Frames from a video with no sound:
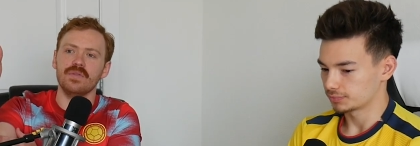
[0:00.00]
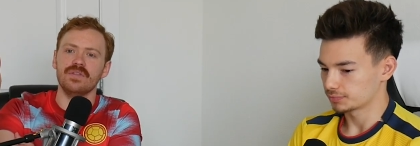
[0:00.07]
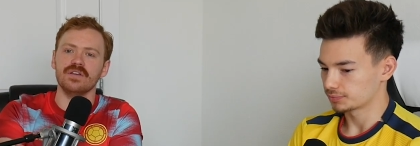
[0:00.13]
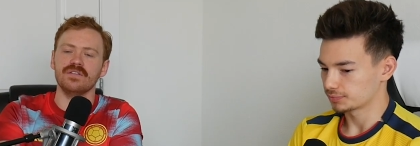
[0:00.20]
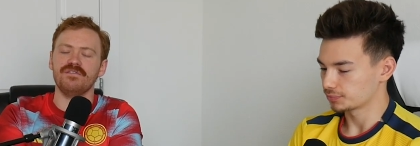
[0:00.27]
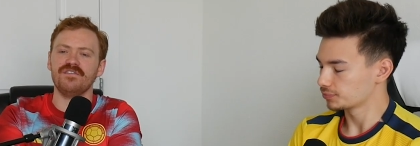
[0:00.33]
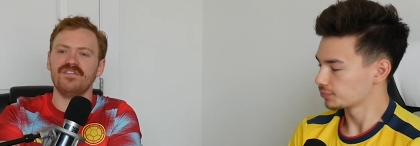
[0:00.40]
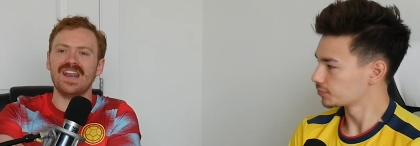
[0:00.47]

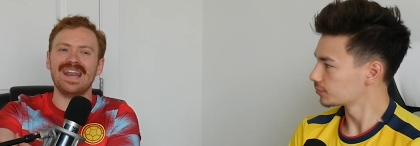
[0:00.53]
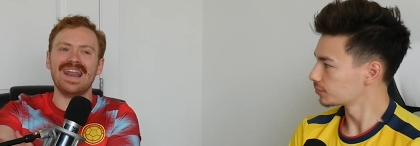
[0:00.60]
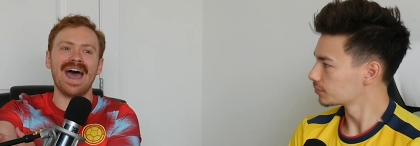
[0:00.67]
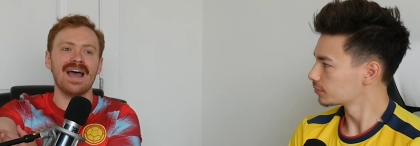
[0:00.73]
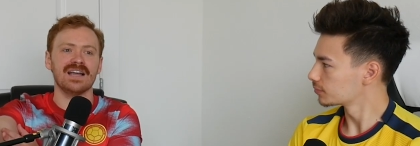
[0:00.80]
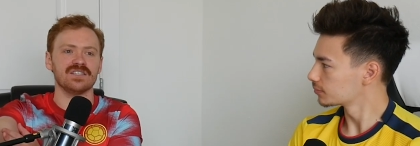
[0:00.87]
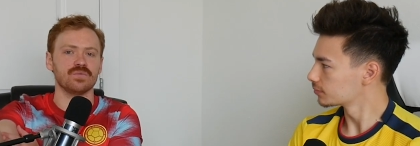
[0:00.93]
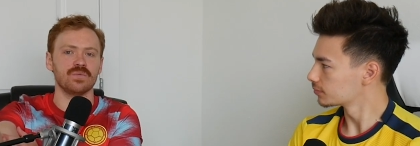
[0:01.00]
Speaker 1: the
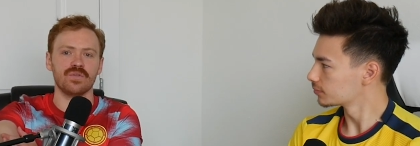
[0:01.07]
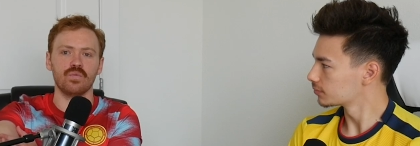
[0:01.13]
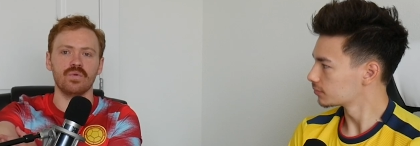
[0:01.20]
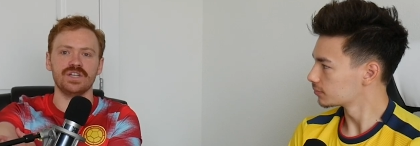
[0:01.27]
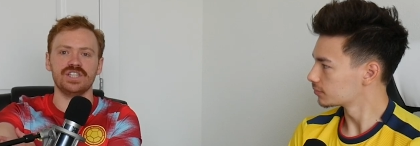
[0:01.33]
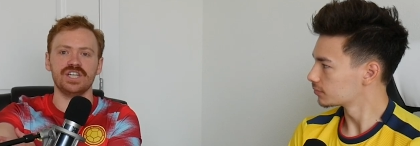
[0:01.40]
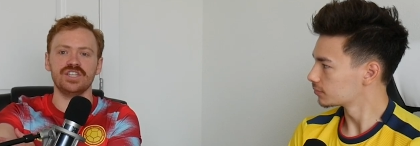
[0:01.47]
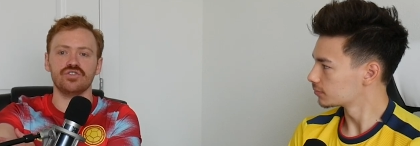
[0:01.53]
finesse with
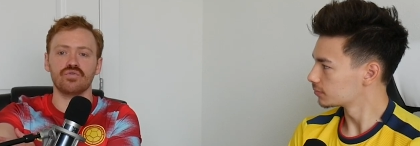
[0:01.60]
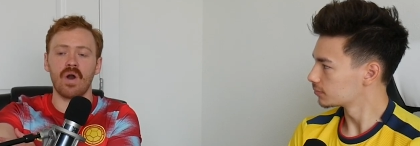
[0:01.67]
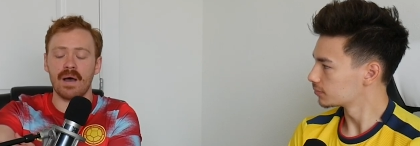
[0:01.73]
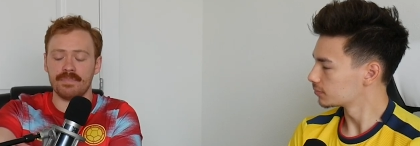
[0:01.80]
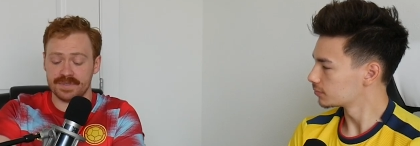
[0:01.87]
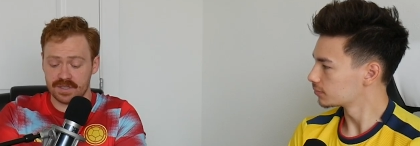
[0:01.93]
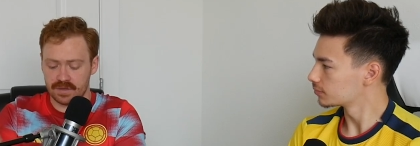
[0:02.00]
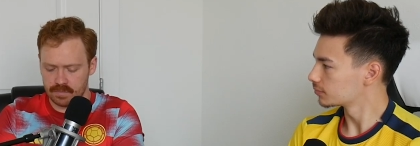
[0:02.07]
which he
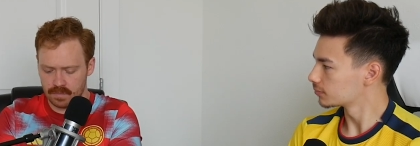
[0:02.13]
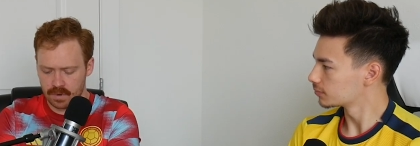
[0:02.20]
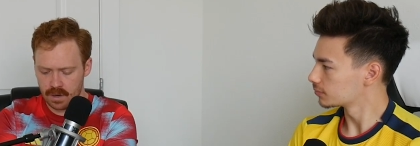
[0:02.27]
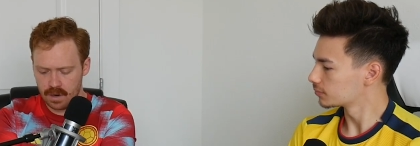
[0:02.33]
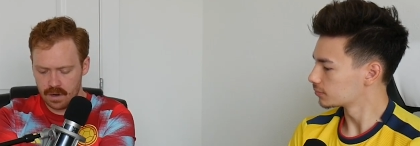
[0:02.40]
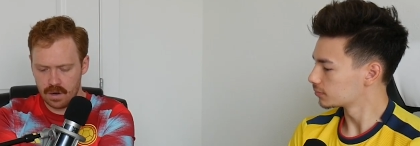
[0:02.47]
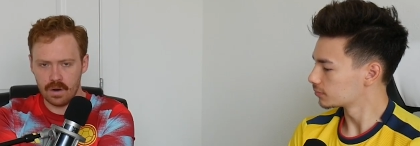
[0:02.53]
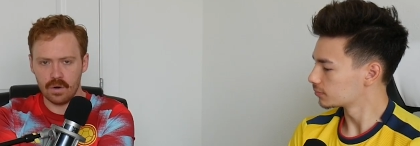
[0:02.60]
drops them
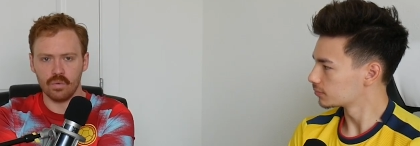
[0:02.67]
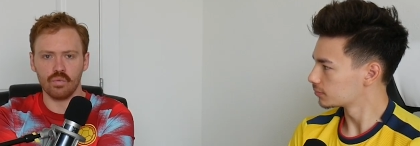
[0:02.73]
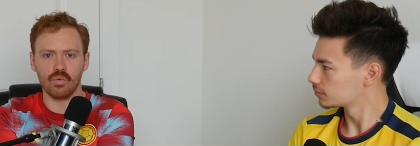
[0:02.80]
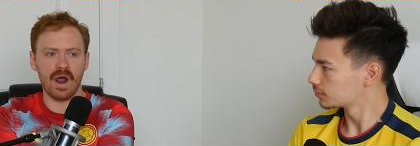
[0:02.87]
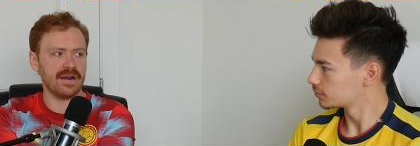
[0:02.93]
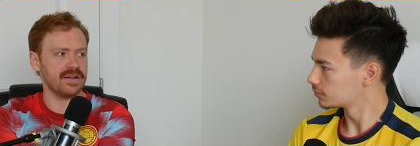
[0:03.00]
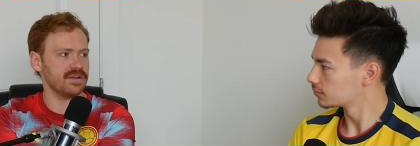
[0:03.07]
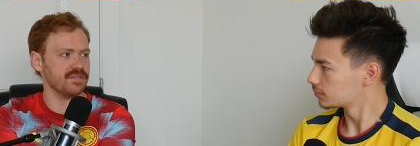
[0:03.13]

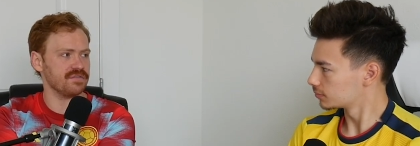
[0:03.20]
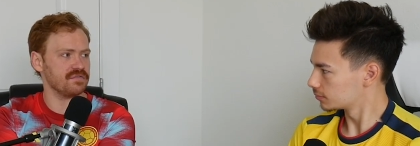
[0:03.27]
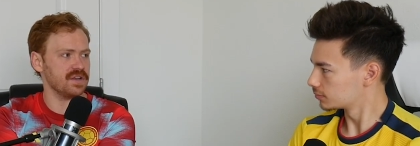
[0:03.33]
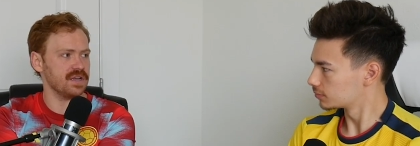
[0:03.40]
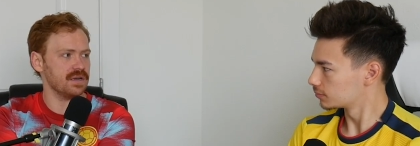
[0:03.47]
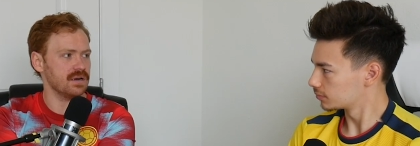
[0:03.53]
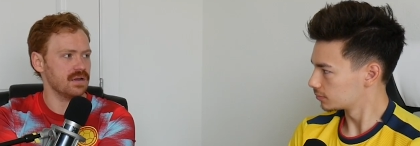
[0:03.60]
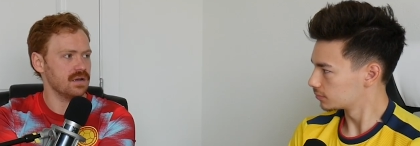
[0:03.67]
right at your
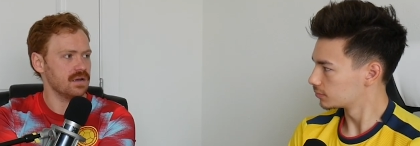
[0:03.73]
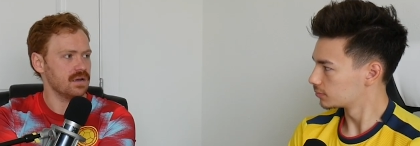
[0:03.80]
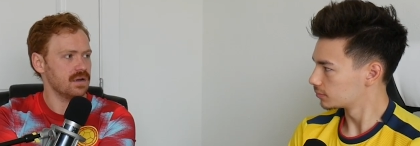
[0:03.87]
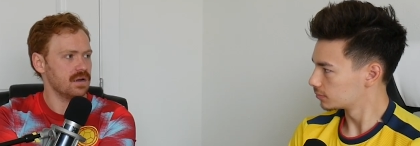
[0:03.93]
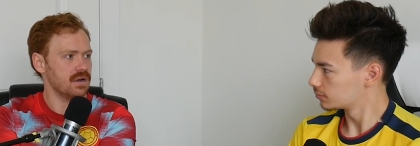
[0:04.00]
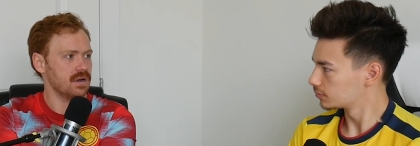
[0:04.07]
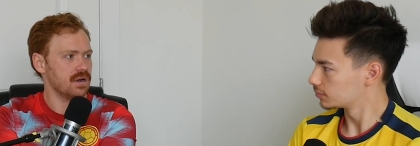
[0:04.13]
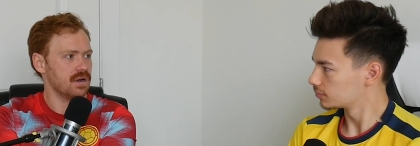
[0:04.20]
feet.
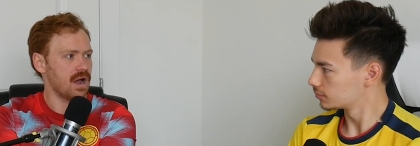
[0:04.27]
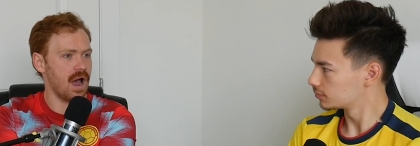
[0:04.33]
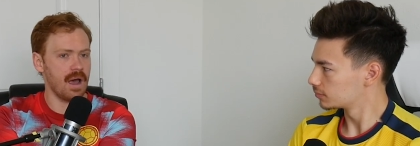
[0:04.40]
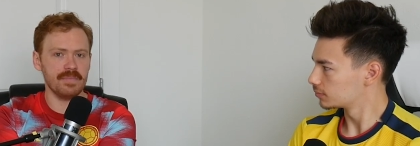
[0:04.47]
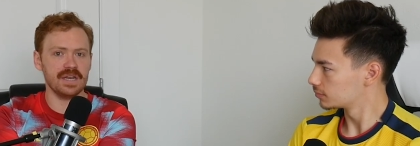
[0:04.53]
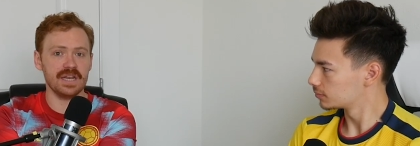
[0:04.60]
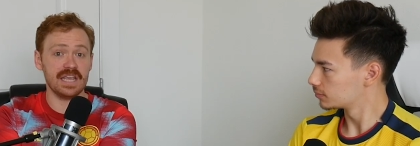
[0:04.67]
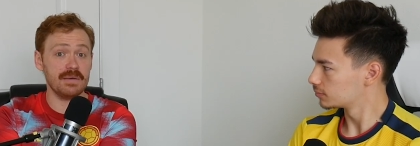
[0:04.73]
I
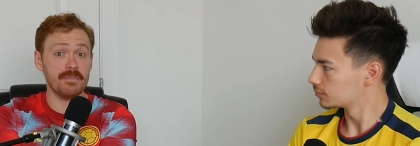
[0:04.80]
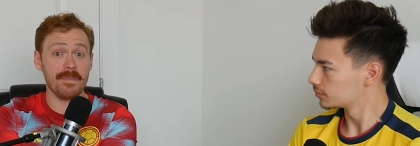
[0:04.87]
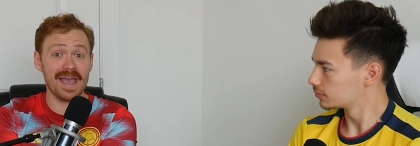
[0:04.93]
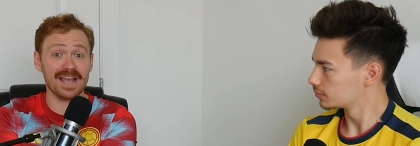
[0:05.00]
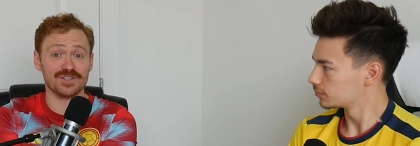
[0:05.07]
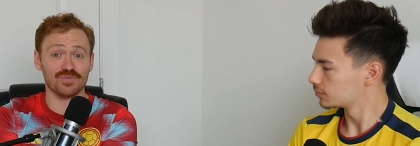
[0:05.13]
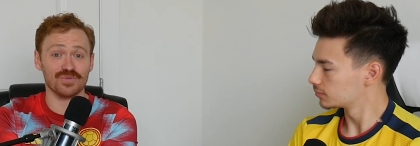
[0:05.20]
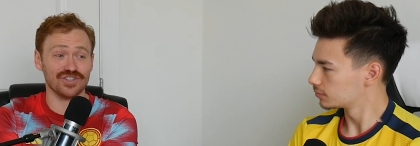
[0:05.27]
mean, he
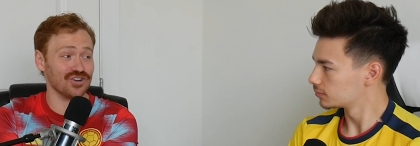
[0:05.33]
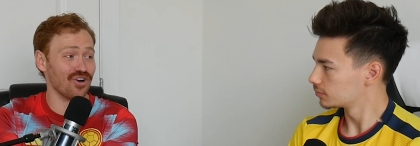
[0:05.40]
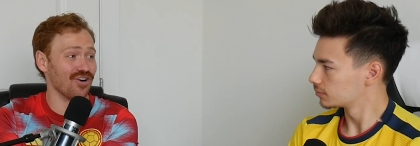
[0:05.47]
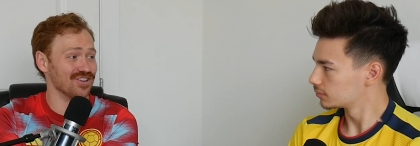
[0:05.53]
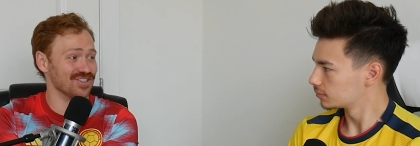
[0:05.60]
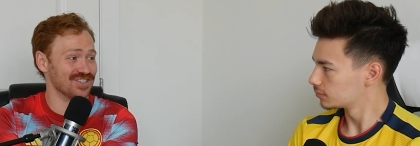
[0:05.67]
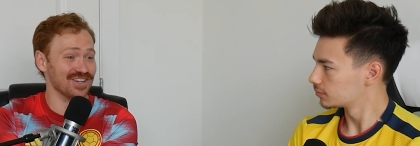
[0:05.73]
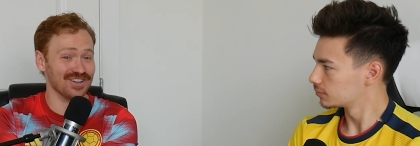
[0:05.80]
makes
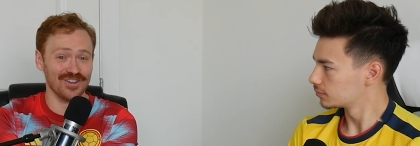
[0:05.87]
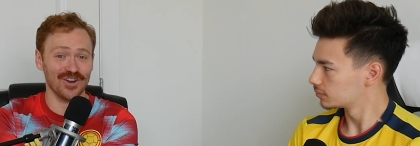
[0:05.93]
Richarlison